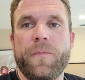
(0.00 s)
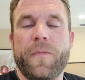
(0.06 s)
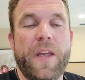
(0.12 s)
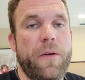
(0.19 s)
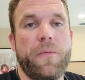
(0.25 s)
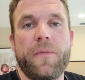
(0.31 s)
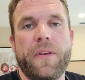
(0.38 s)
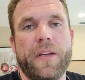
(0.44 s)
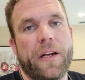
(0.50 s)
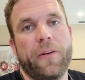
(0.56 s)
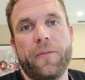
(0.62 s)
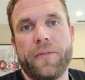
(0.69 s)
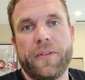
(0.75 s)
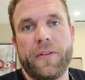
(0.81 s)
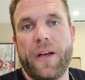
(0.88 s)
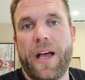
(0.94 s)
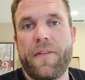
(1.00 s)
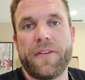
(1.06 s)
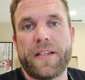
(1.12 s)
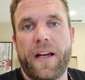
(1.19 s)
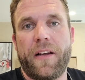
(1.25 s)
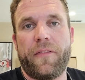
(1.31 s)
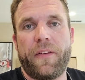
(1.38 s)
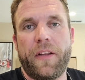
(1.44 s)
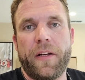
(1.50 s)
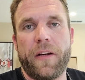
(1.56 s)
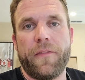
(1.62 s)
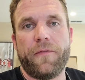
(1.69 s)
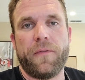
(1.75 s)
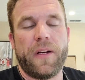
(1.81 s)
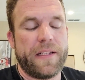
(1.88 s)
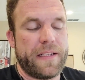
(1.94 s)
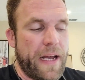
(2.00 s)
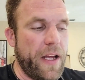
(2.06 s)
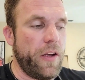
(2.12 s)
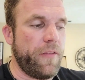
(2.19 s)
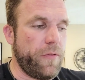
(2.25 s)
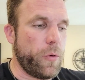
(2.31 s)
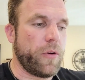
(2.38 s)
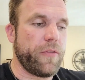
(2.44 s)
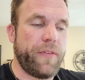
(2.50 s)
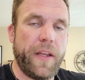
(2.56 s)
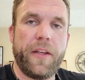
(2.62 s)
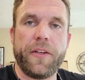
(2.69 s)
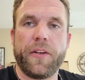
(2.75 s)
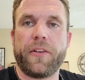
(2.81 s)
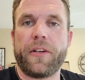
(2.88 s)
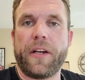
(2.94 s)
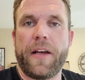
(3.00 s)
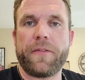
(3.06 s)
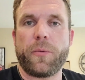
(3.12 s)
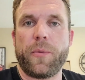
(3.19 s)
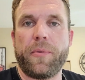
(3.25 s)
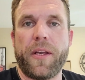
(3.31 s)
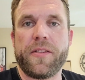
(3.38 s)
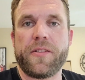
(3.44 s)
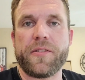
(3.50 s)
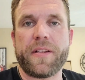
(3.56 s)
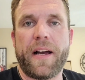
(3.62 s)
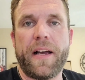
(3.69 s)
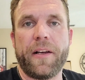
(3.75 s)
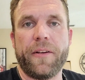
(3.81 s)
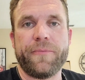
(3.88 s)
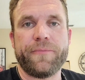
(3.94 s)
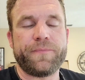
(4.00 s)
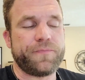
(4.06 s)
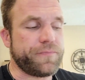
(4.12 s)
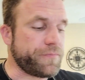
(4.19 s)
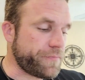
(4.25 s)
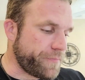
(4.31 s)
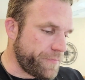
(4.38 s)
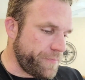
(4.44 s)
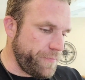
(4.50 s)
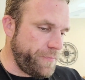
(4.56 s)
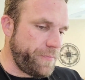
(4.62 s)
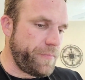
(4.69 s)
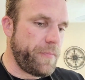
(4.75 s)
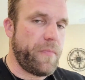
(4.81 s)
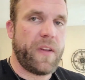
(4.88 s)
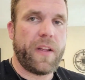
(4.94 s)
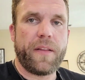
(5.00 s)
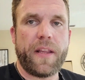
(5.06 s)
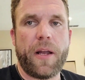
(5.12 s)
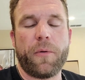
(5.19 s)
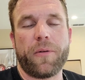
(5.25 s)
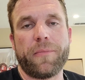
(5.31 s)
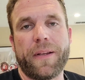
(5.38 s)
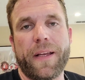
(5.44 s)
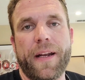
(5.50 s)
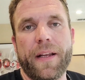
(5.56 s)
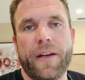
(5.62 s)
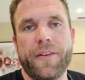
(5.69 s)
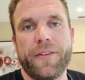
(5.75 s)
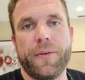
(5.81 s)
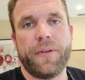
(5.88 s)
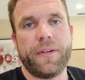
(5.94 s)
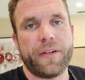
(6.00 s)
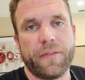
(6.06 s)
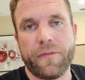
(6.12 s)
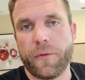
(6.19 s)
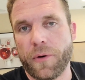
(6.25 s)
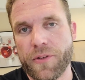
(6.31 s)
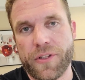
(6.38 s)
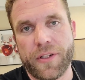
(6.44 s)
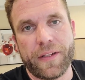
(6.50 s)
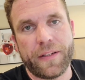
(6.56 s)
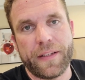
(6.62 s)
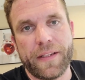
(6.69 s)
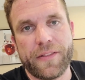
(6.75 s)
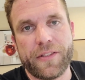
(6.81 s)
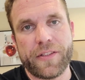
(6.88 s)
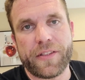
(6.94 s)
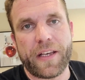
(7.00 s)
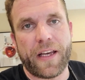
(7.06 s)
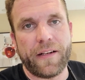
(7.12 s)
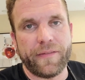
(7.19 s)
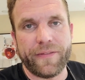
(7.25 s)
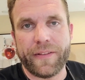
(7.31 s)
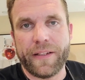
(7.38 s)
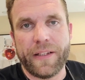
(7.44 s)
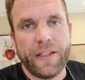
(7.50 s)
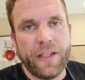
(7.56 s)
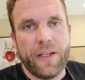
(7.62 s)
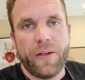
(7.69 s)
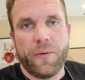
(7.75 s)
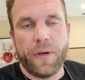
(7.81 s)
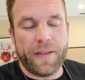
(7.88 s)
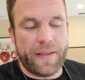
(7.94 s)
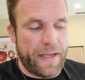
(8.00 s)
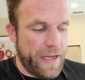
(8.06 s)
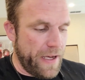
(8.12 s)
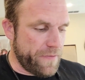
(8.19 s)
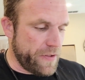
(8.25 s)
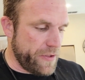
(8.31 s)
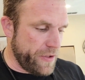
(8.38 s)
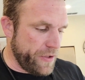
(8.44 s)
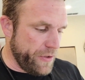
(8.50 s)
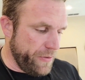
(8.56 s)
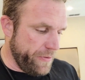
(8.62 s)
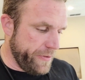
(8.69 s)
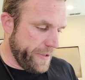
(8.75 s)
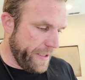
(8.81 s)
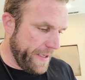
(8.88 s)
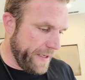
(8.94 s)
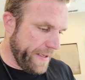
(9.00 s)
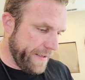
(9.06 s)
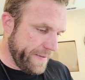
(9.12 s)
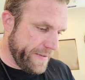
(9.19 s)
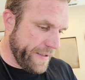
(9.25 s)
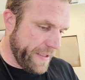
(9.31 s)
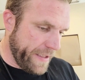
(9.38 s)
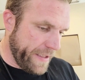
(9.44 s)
you'll have a tile floor failure and you have to replace your tile. They weren't planning on doing it. Unfortunately, it's just kind of what they have to do, and